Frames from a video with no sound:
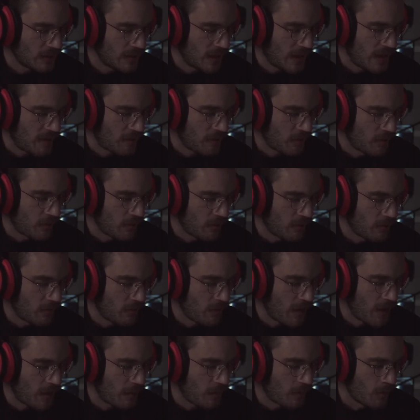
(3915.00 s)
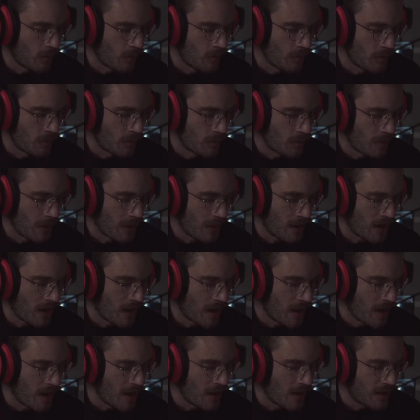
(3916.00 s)
laugh of a fat woman rang
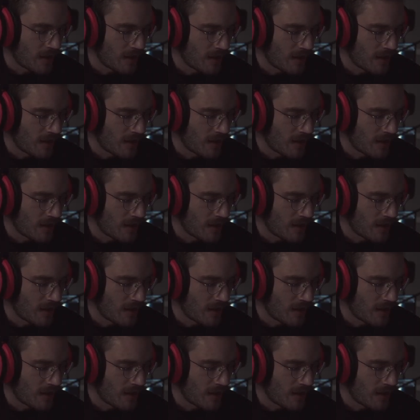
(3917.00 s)
high